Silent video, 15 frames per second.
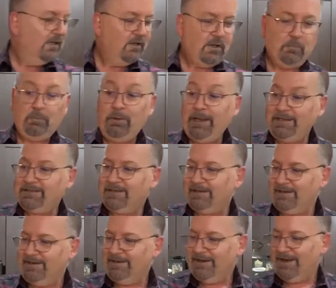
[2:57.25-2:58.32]

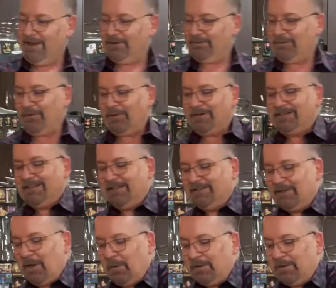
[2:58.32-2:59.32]
complexity as far as things go.